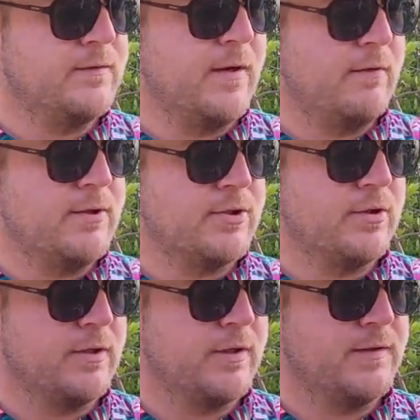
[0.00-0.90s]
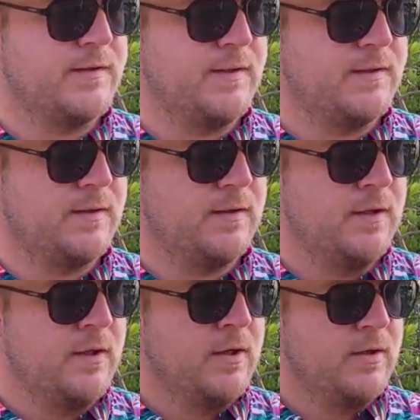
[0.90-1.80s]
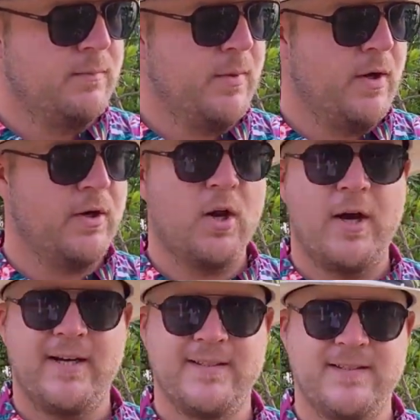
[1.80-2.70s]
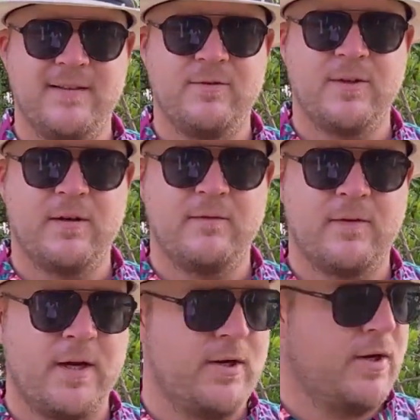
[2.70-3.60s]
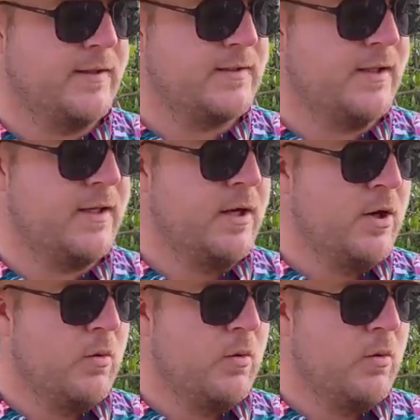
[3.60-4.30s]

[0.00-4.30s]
is very strong and consistent. The burn line has evened up very nicely.